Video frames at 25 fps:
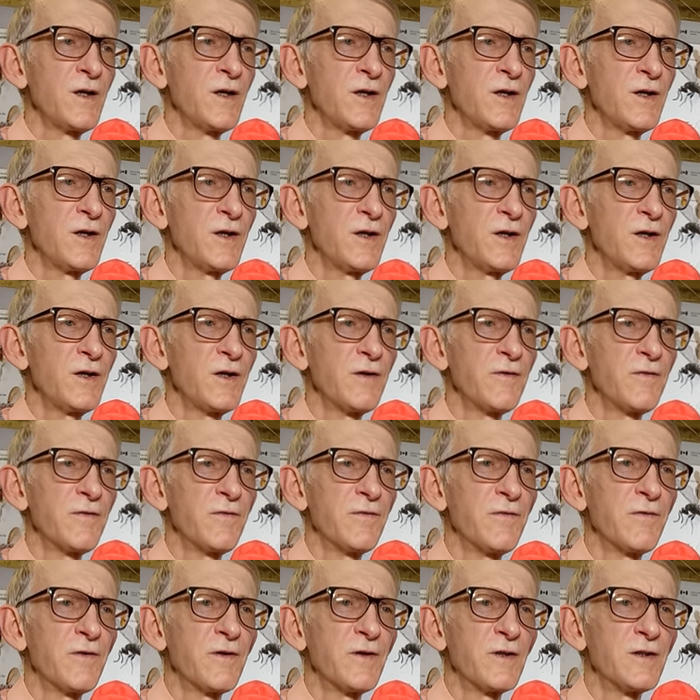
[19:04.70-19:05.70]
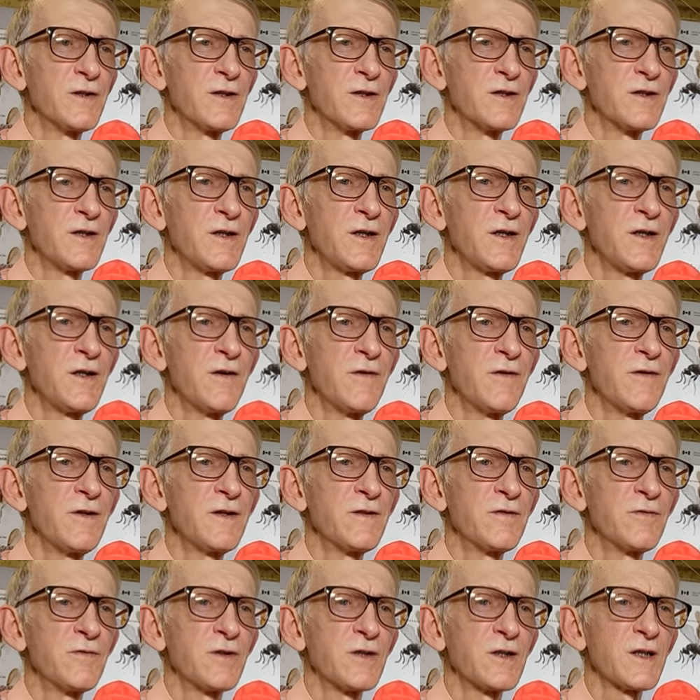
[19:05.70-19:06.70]
Here, for instance, here
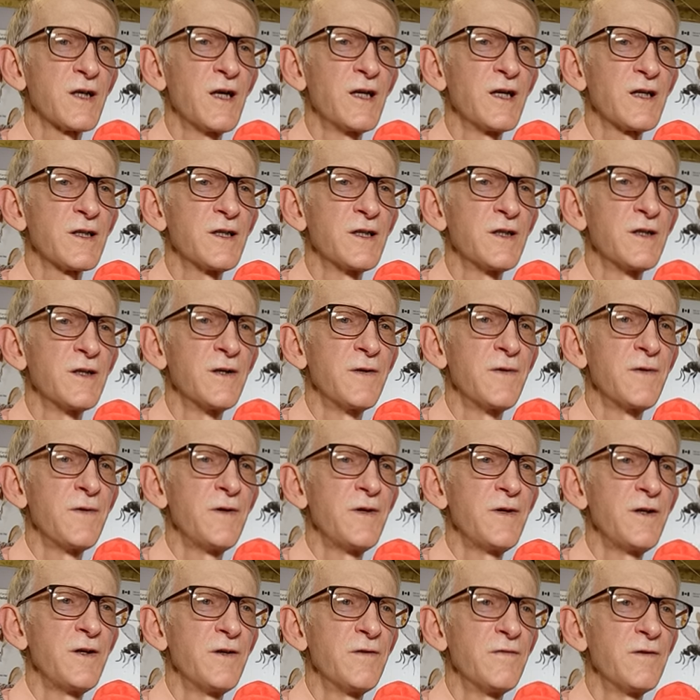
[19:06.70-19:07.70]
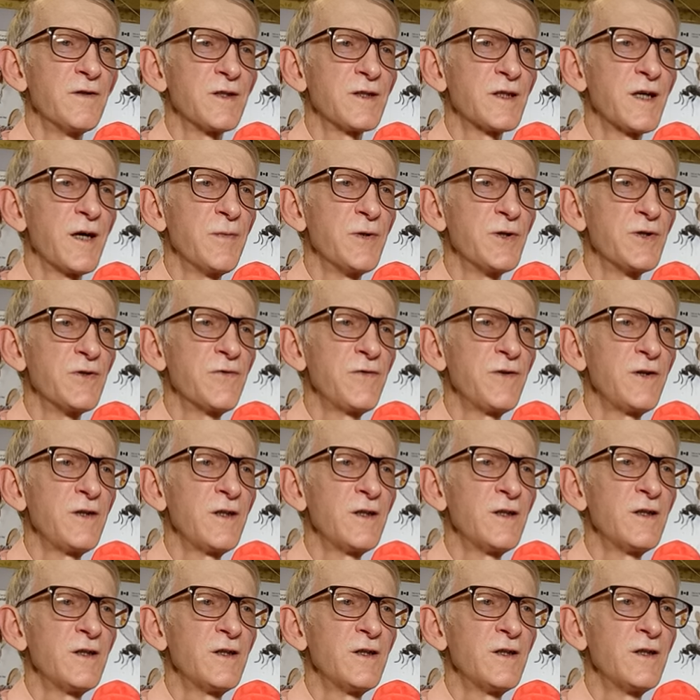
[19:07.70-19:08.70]
this was collecting in this cabbage
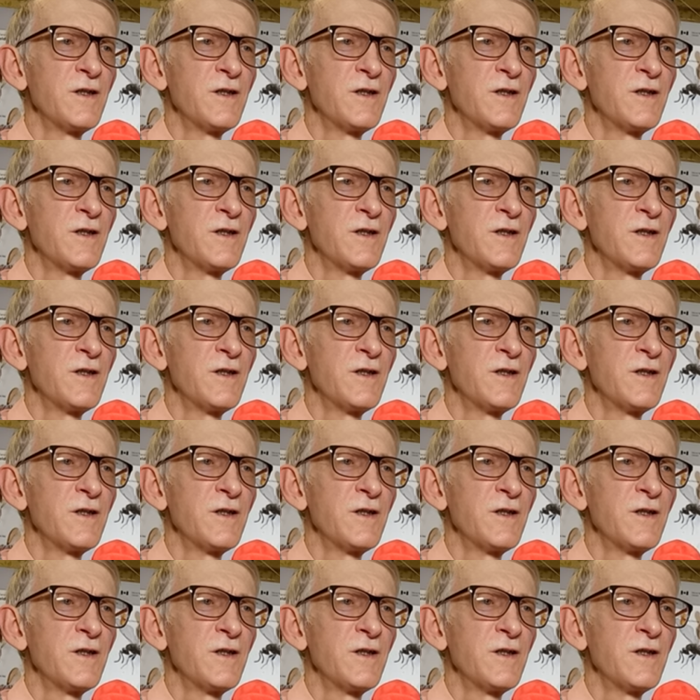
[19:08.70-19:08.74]
field